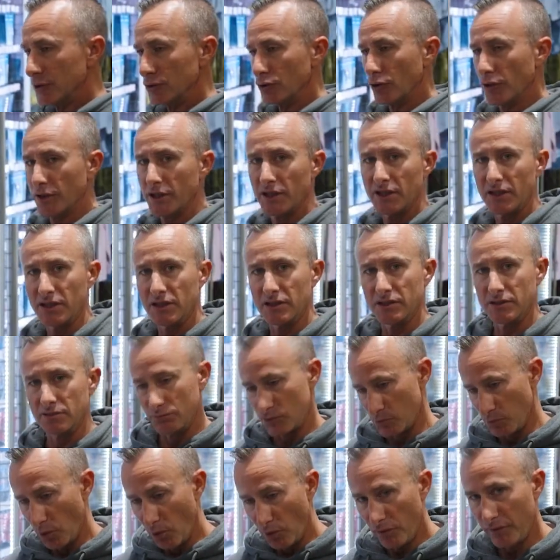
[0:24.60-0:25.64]
not only do
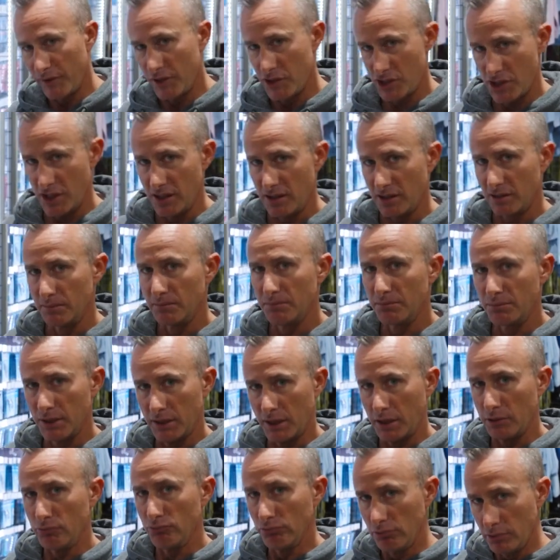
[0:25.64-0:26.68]
small fish eat them, but
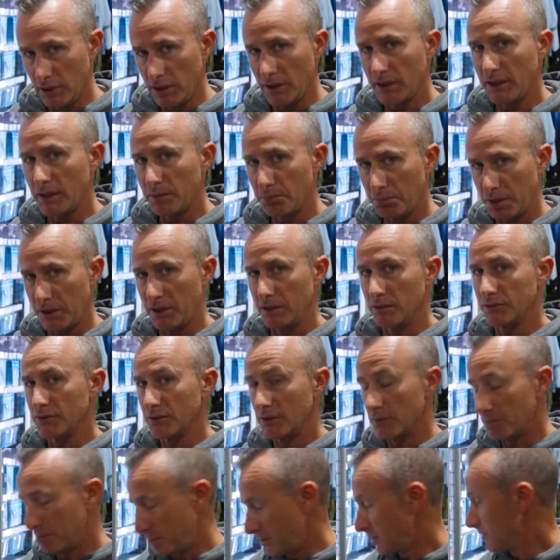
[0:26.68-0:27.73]
they really appeal to
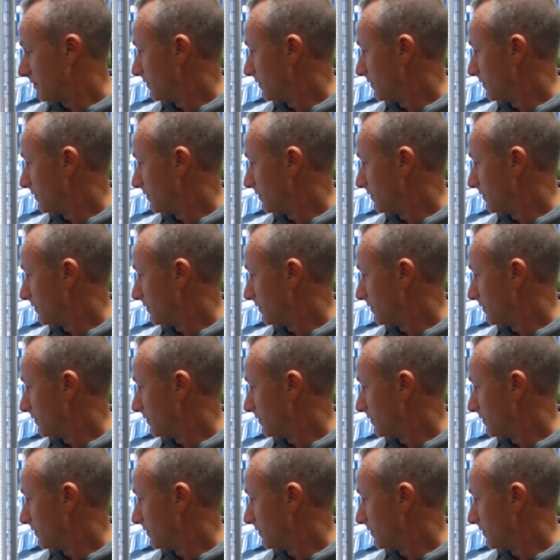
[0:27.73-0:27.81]
the big